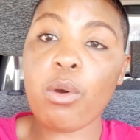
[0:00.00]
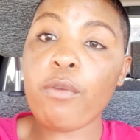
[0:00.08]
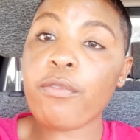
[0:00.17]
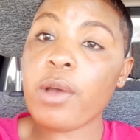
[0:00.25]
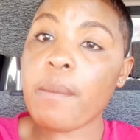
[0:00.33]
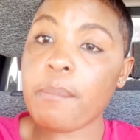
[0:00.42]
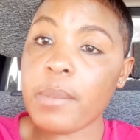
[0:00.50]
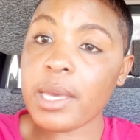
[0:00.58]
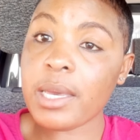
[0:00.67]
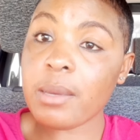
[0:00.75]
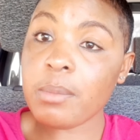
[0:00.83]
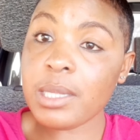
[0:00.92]
of
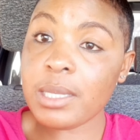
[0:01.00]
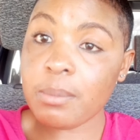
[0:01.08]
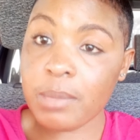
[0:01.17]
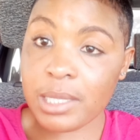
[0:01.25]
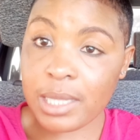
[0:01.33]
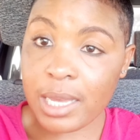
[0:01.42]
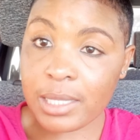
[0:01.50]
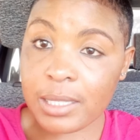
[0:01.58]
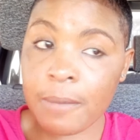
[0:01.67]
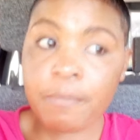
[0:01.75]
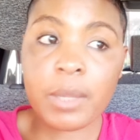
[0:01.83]
making mistakes